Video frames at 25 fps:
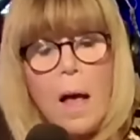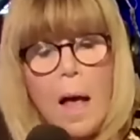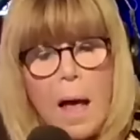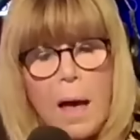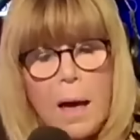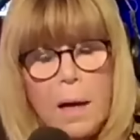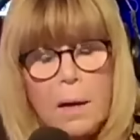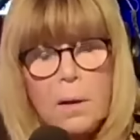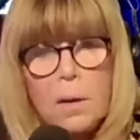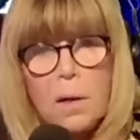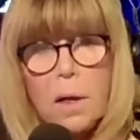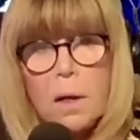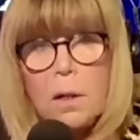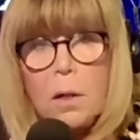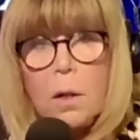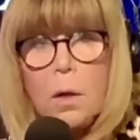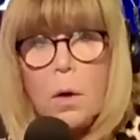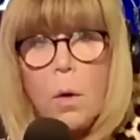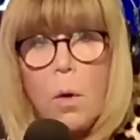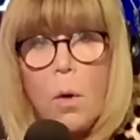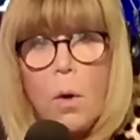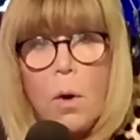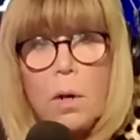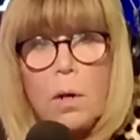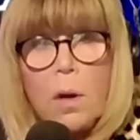and,
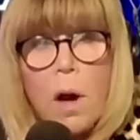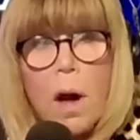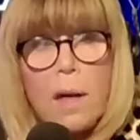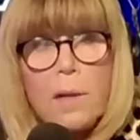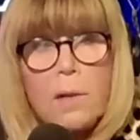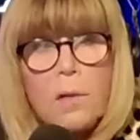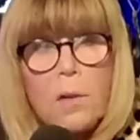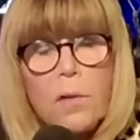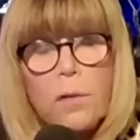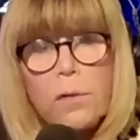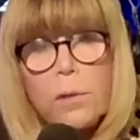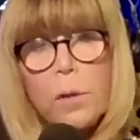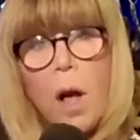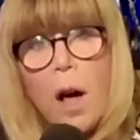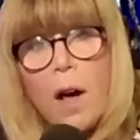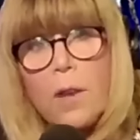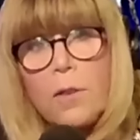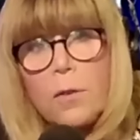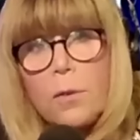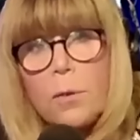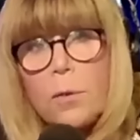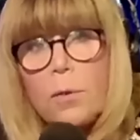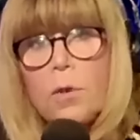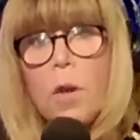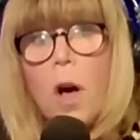all kinds of
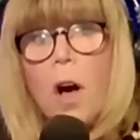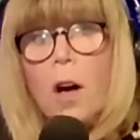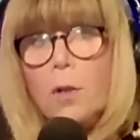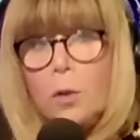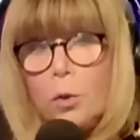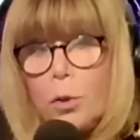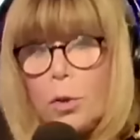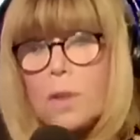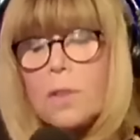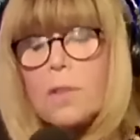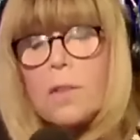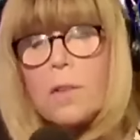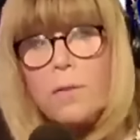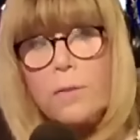lawsuits, hundreds,